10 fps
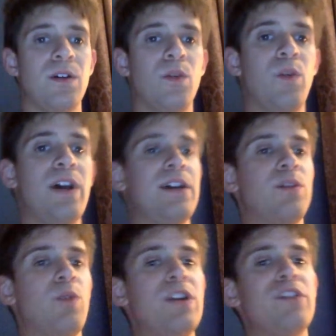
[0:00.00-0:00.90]
where
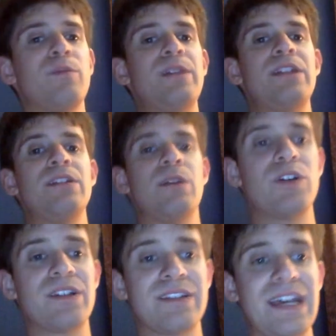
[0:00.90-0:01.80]
the winners will be the number
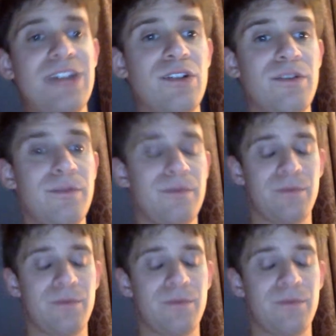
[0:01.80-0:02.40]
one contender